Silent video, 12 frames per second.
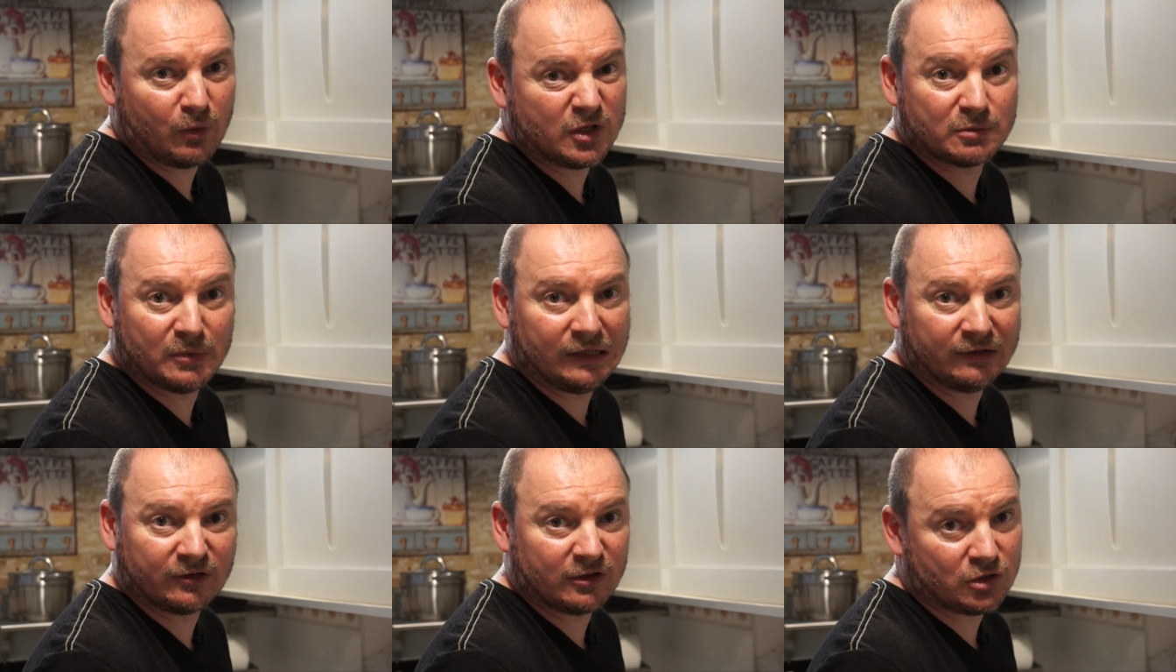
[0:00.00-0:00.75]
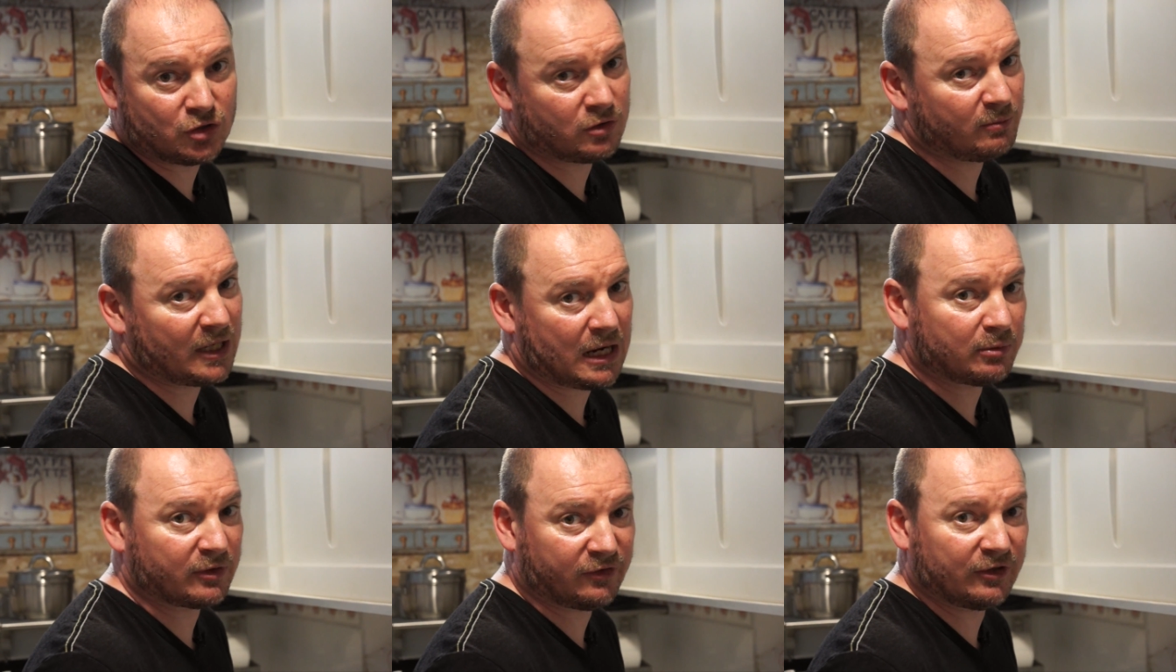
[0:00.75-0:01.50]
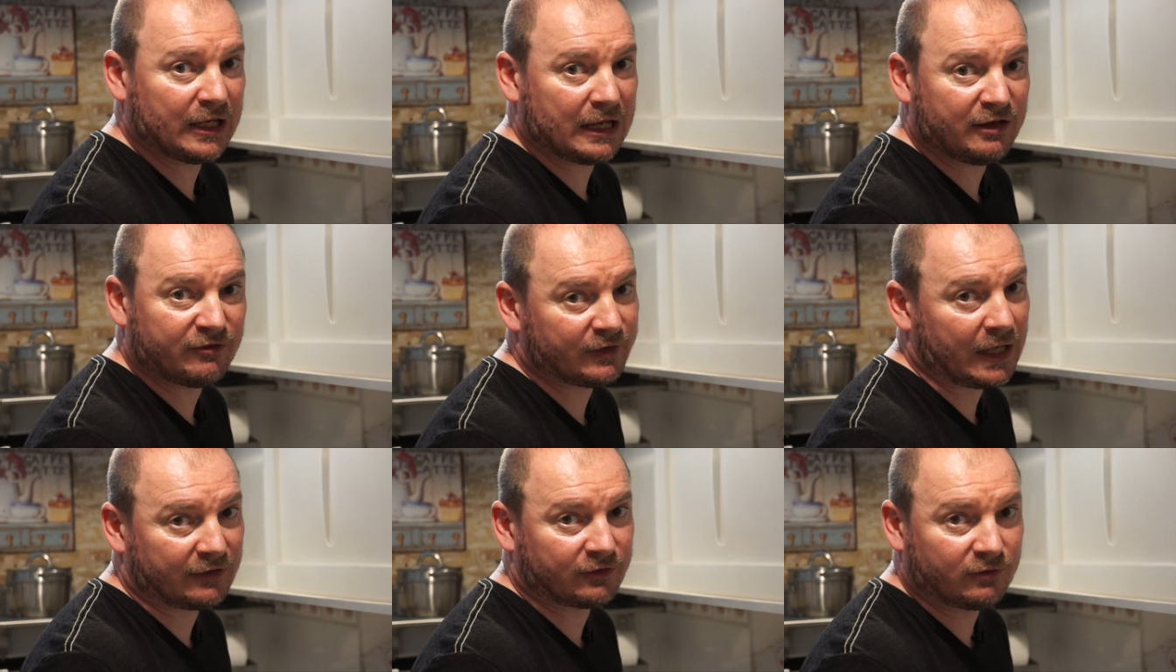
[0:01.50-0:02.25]
which means that you shouldn't be able to see any
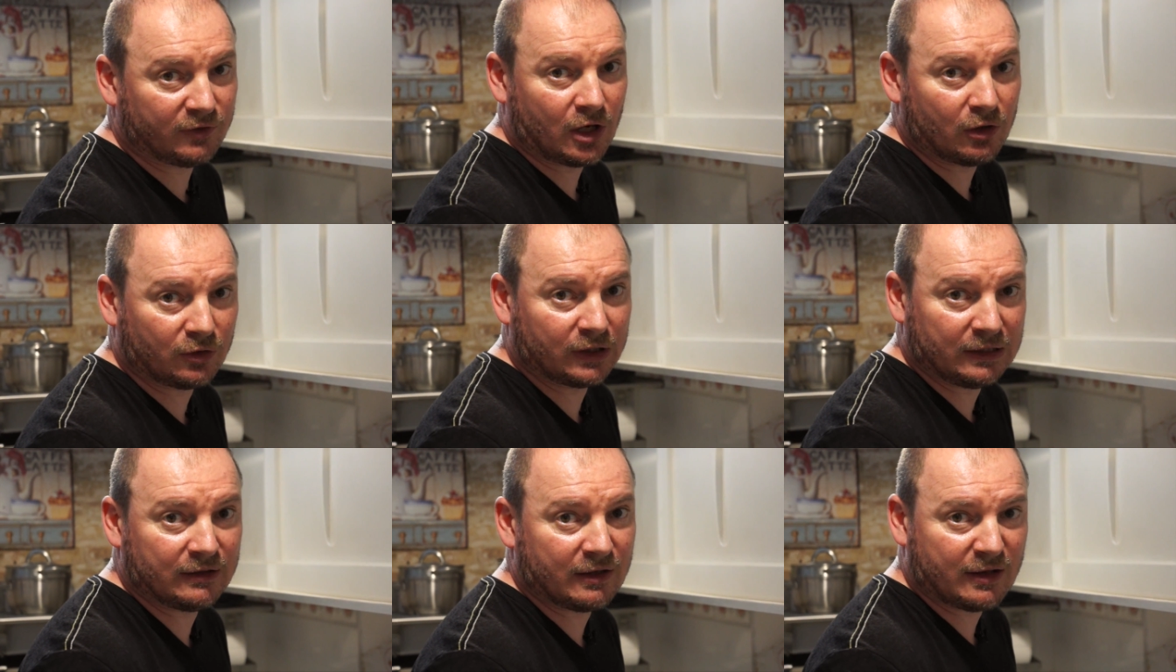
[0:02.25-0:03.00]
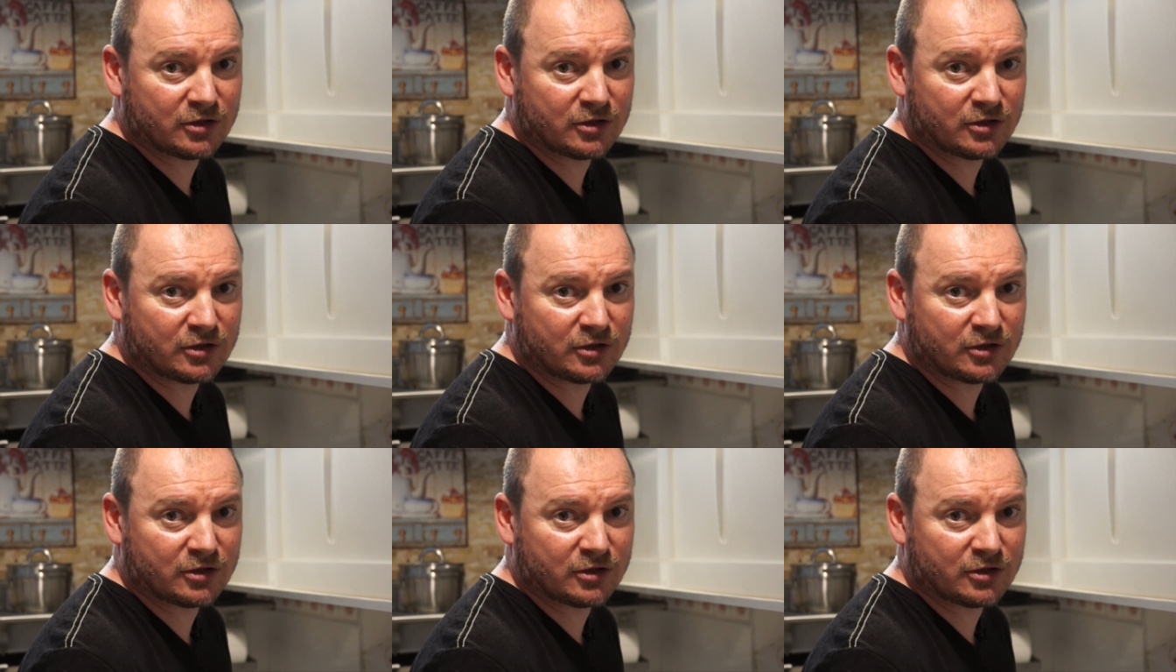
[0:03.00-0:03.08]
flecks of yolk in there.